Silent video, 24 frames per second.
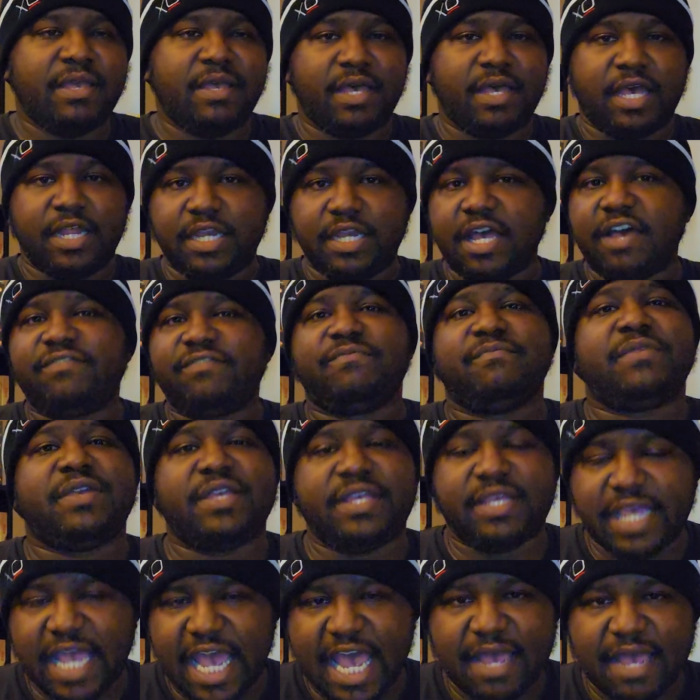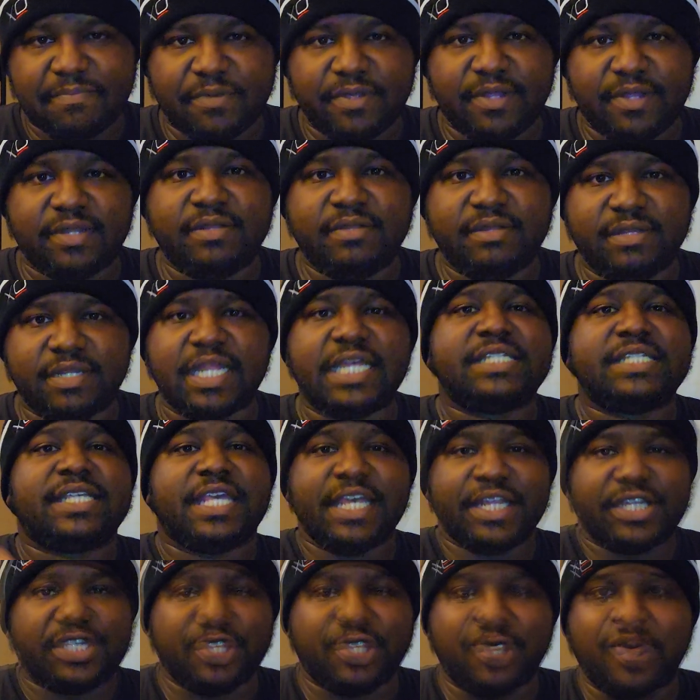enough of me yapping. Let's
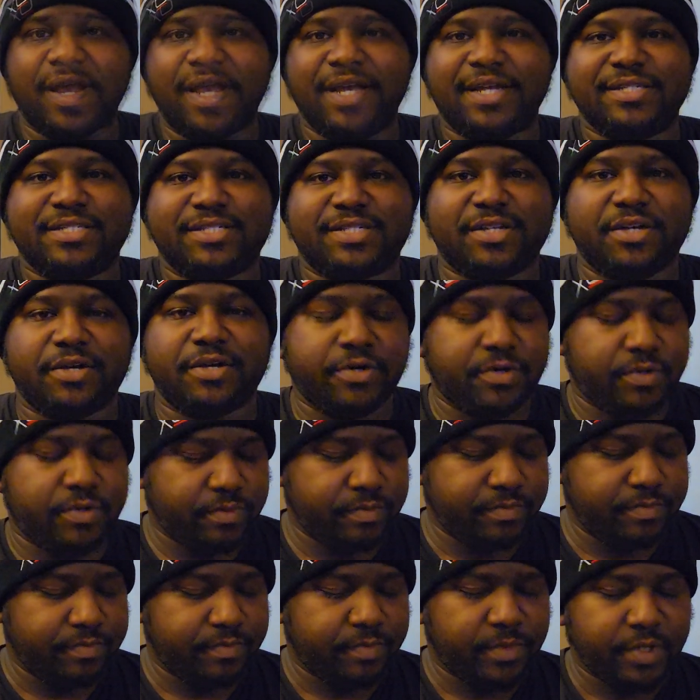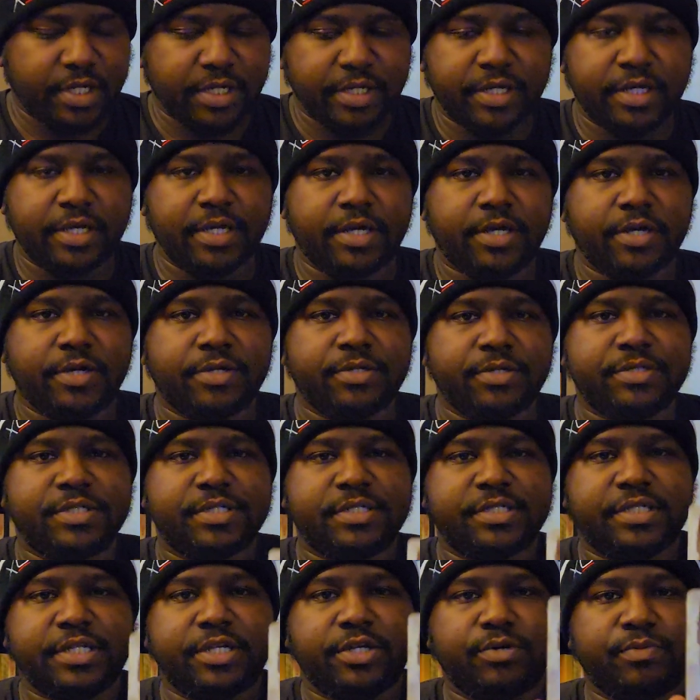get to it. All right, so here's the
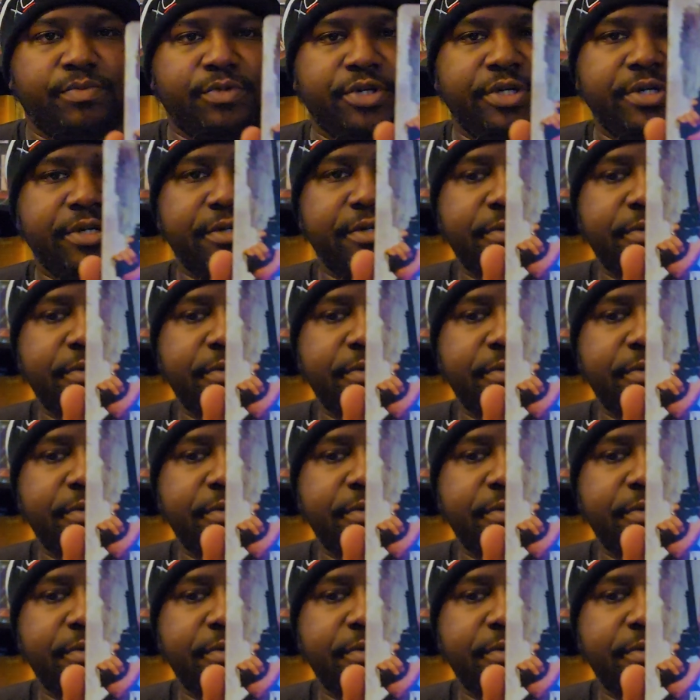steelbook,